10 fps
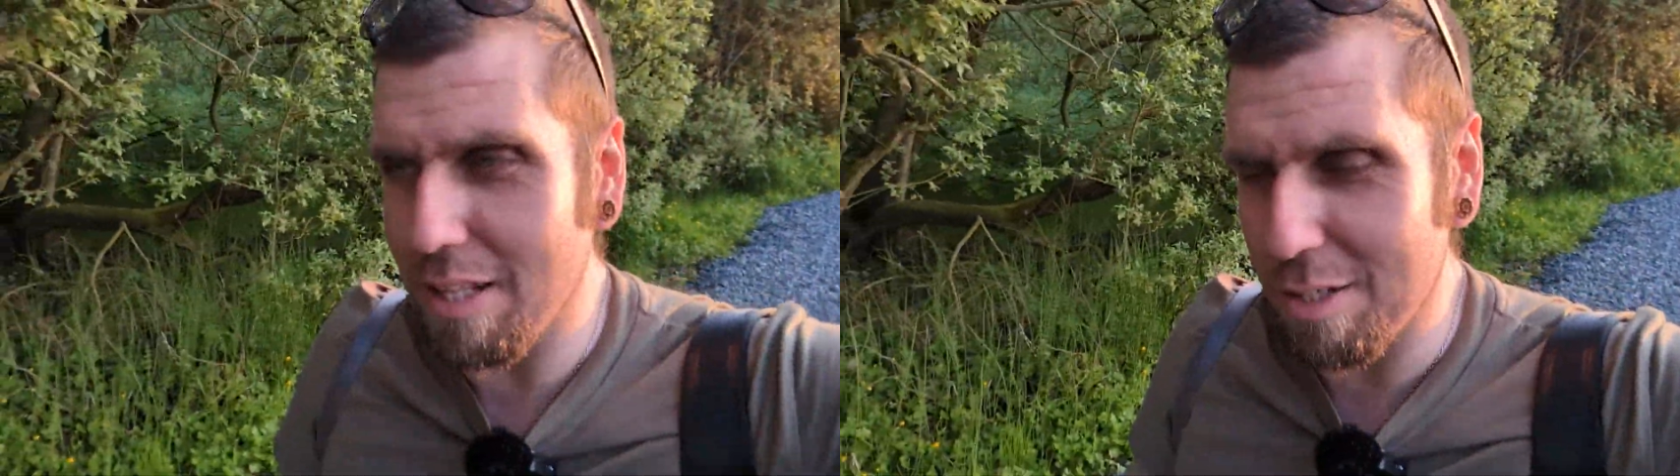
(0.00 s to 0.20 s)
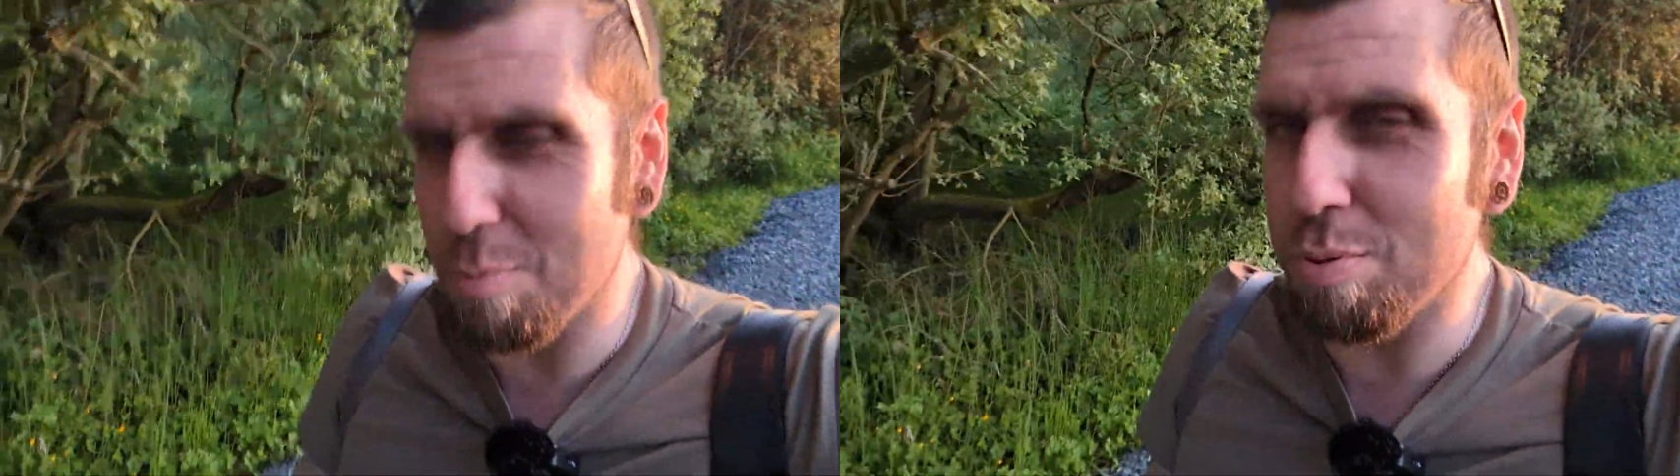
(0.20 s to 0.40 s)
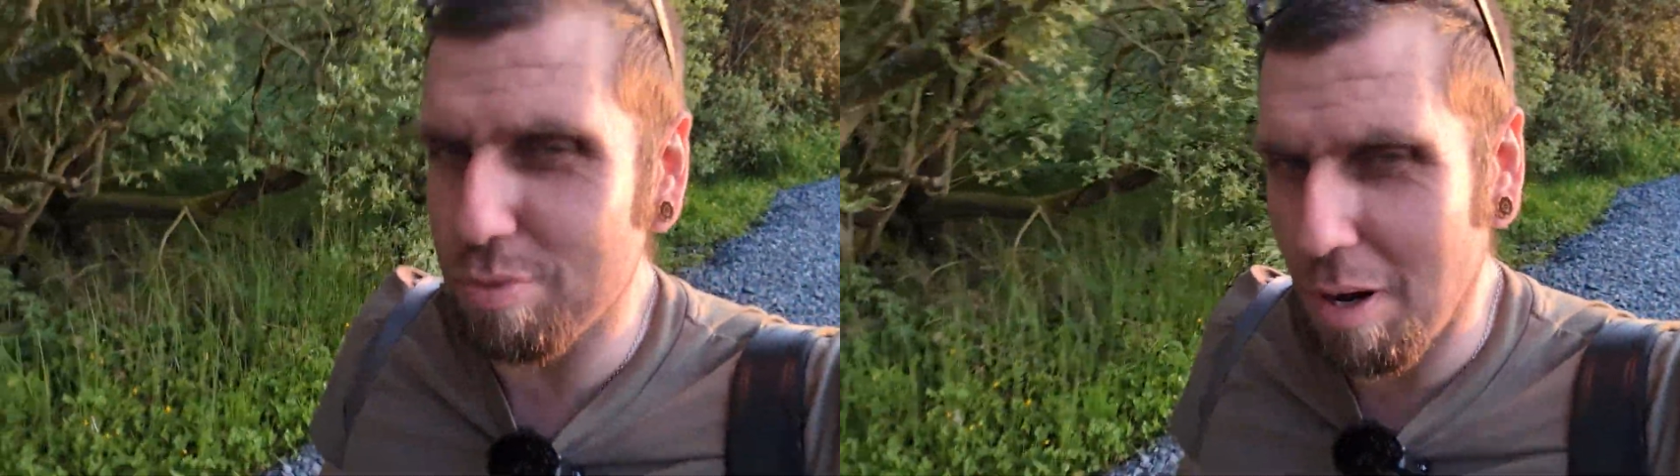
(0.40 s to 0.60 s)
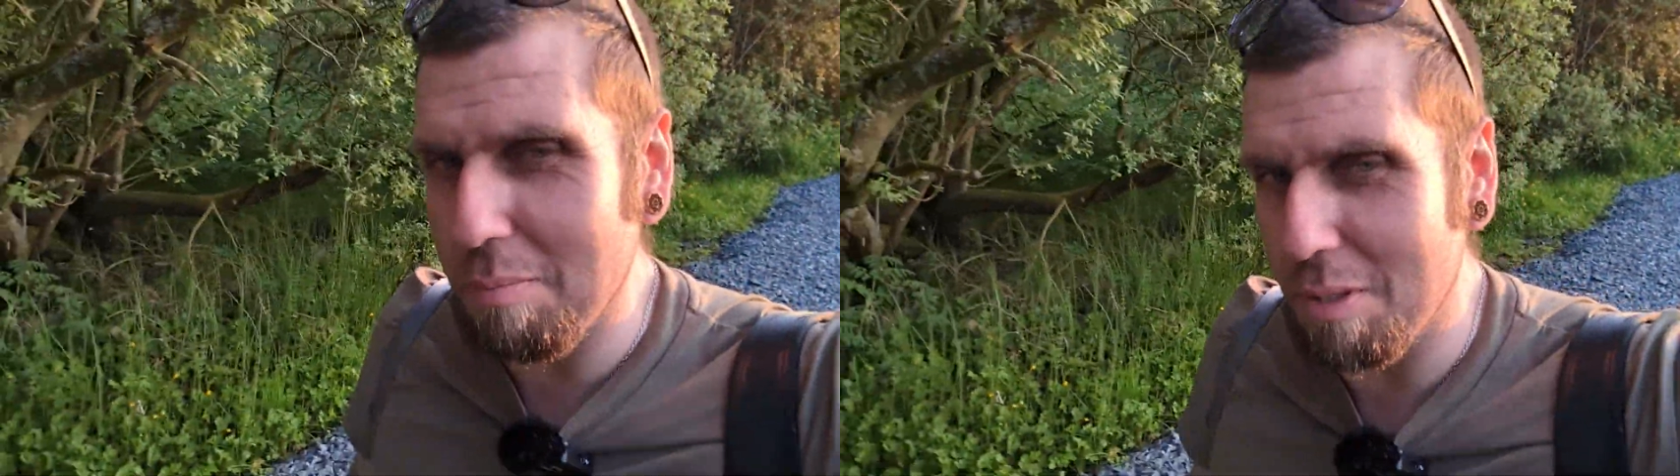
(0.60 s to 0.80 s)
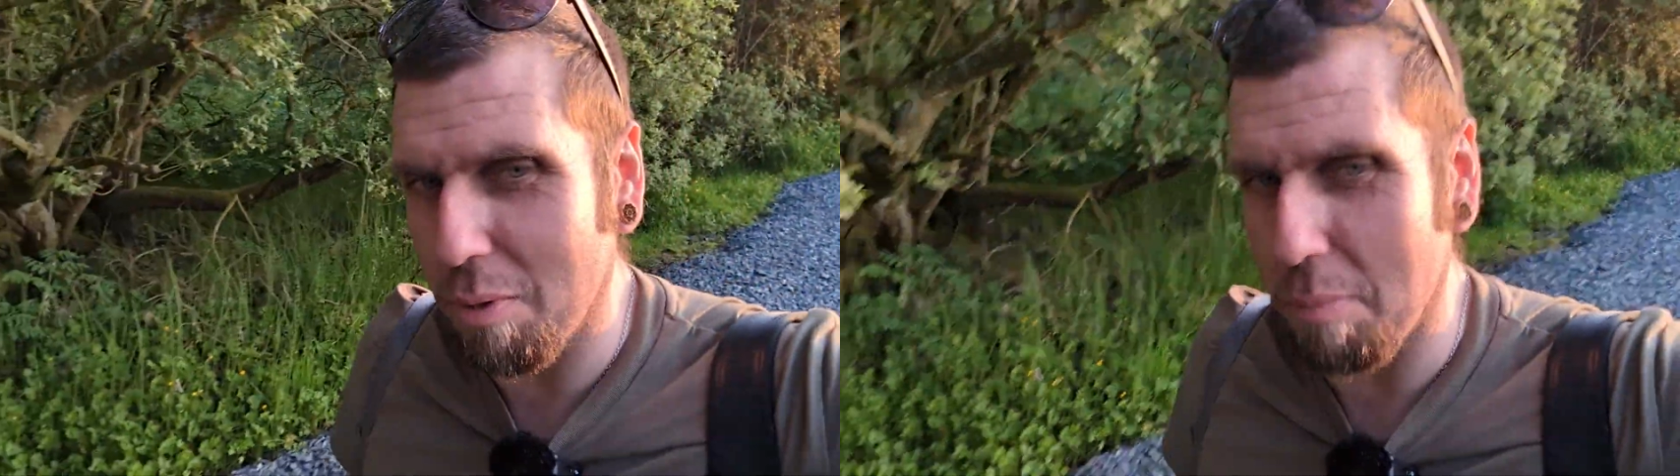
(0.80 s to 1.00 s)
prefer.
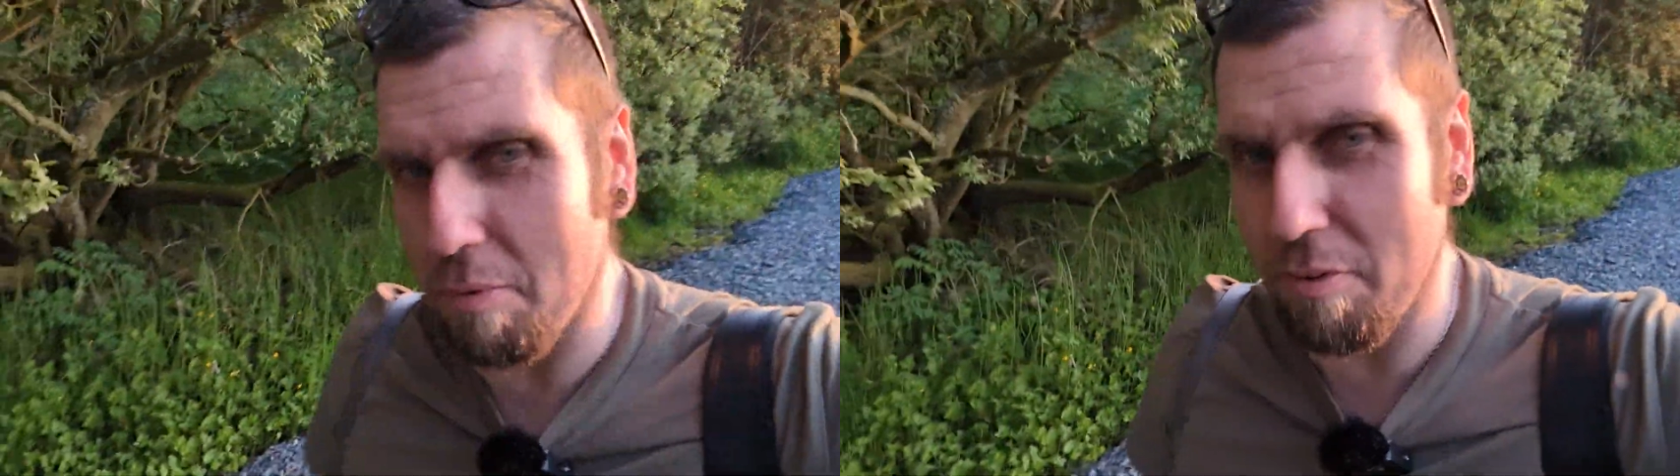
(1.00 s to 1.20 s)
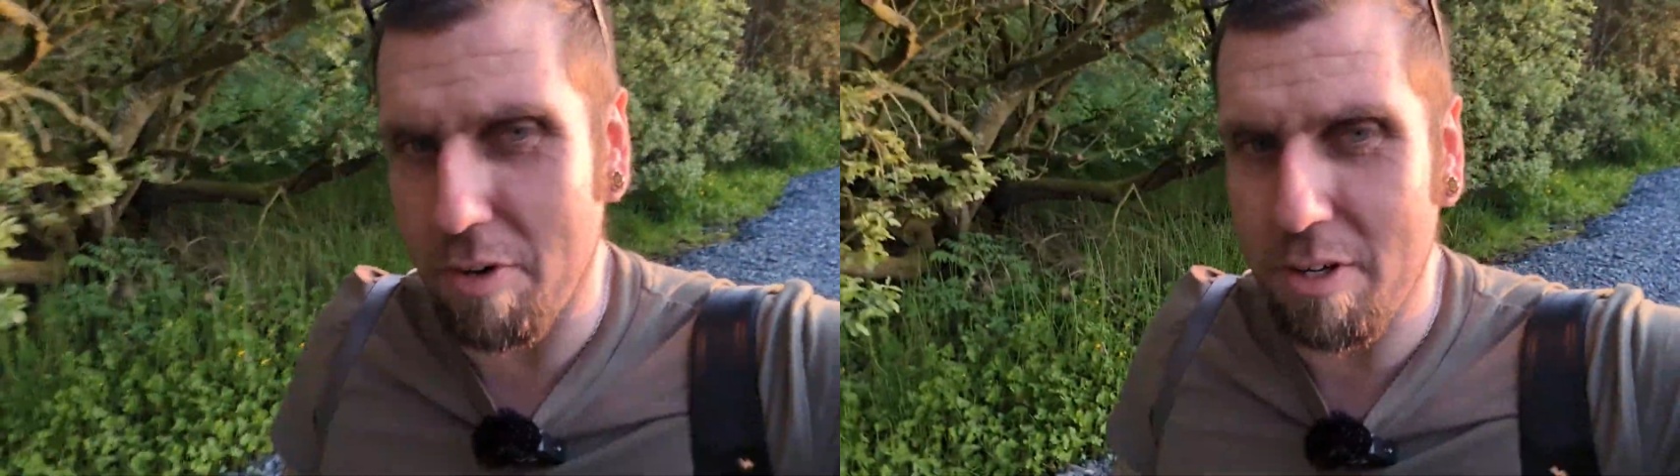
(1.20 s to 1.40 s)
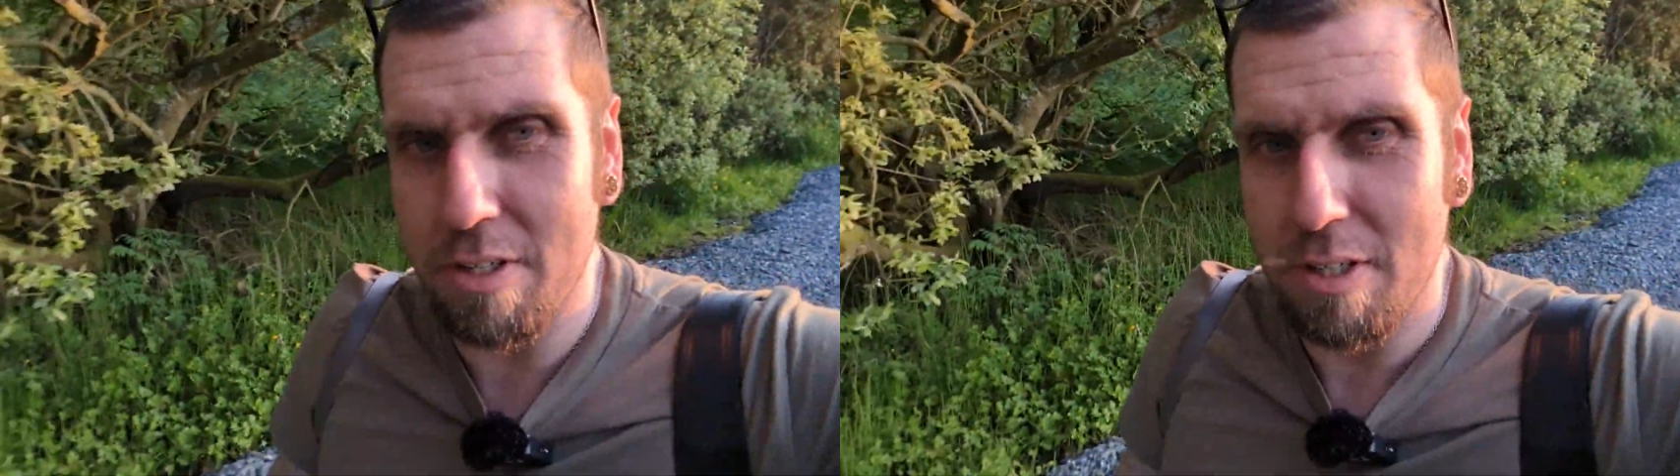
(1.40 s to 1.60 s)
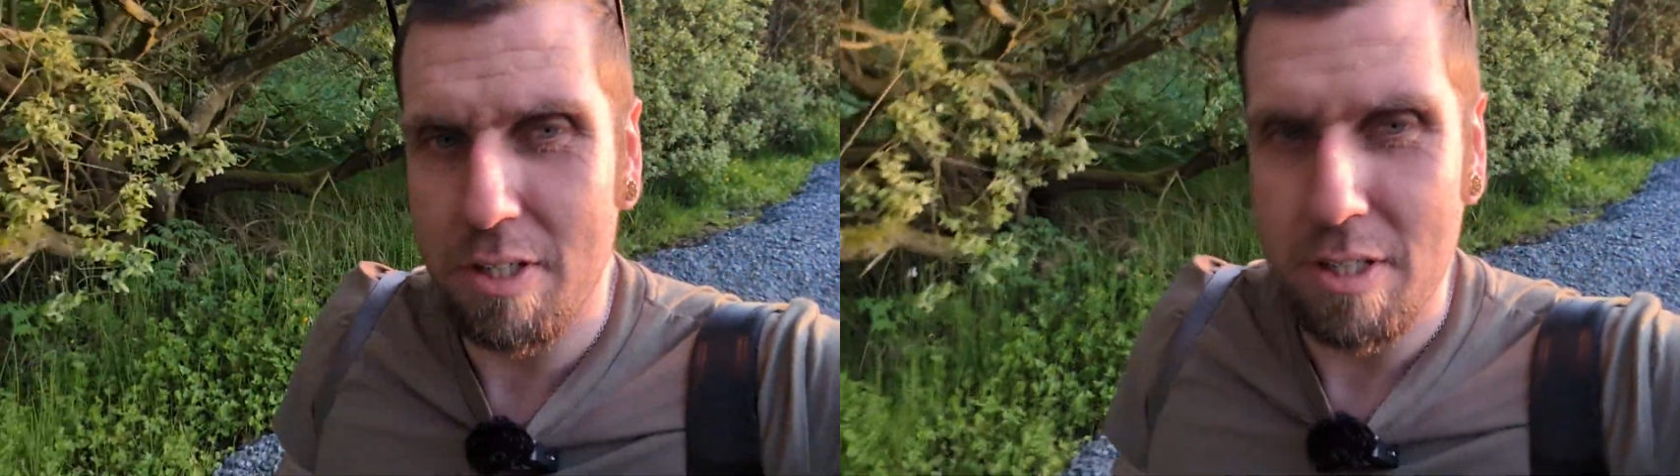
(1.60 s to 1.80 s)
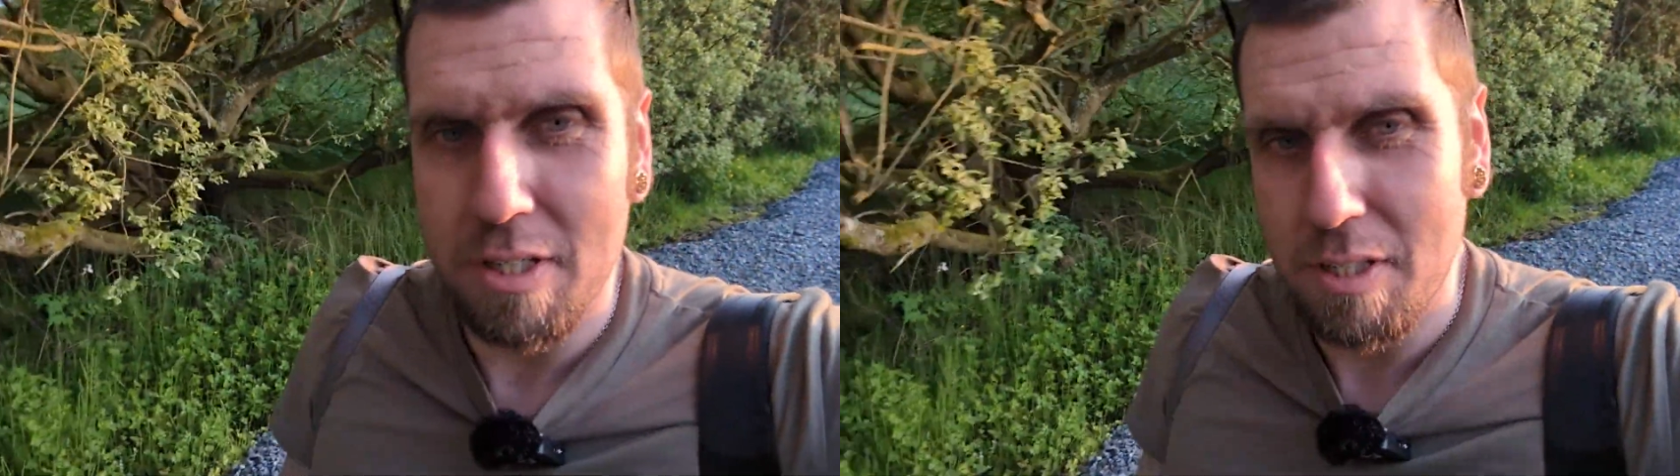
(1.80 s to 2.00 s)
But
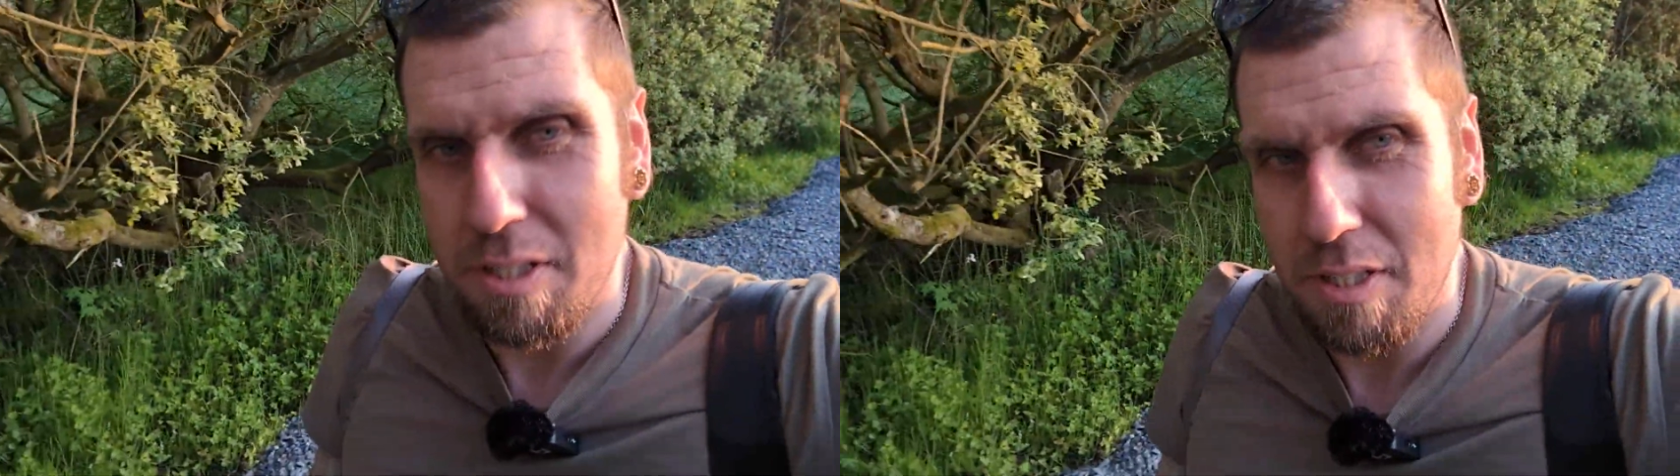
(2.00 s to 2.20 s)
again,